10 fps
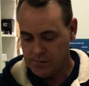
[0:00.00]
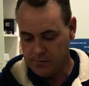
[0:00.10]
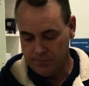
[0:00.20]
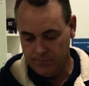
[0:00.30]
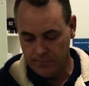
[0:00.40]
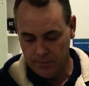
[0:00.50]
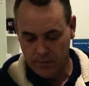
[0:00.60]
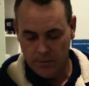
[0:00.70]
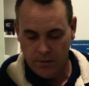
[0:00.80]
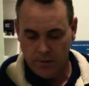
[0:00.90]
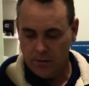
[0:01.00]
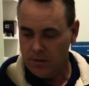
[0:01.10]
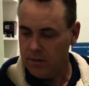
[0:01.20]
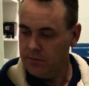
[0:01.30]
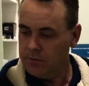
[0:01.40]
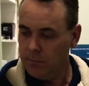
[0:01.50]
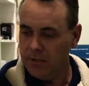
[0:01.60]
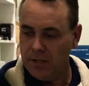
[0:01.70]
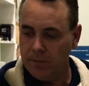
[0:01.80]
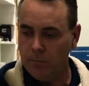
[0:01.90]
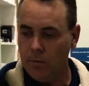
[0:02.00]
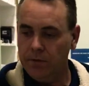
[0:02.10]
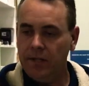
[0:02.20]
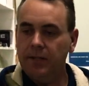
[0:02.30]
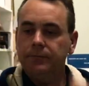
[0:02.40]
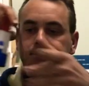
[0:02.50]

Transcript: Okay, so we're going to unwind that.